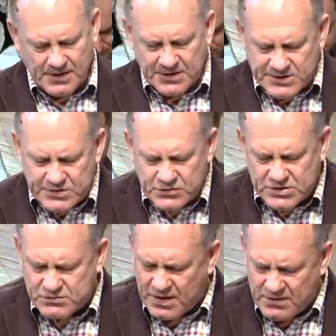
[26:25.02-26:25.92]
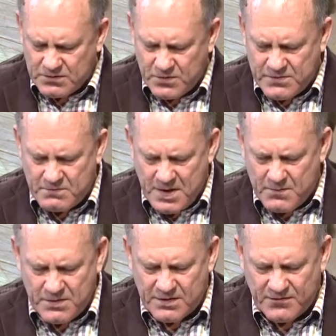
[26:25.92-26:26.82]
I still struggle with the
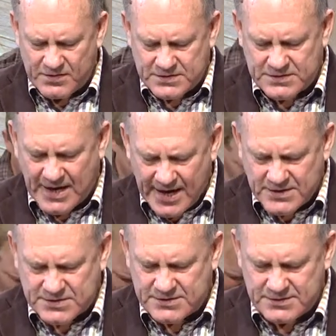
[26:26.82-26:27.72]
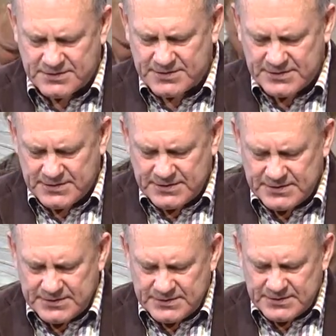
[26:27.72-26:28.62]
memory of this action,
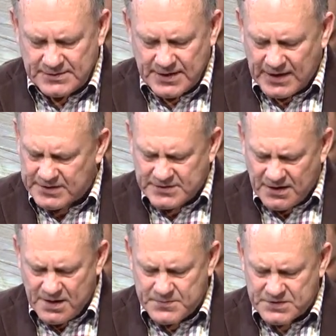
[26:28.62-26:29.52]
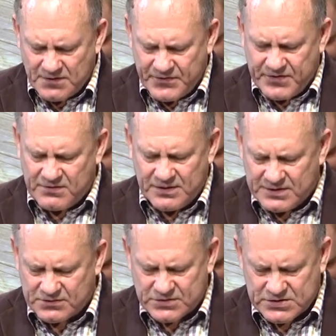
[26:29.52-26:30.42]
and at times I feel
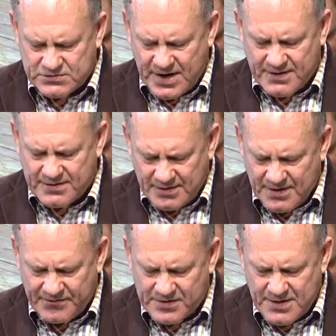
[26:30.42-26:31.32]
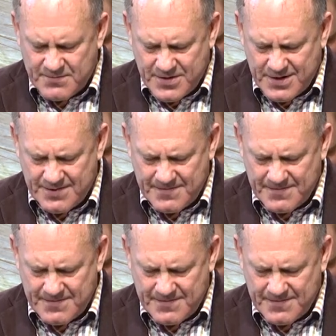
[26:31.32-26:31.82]
little strength left in me.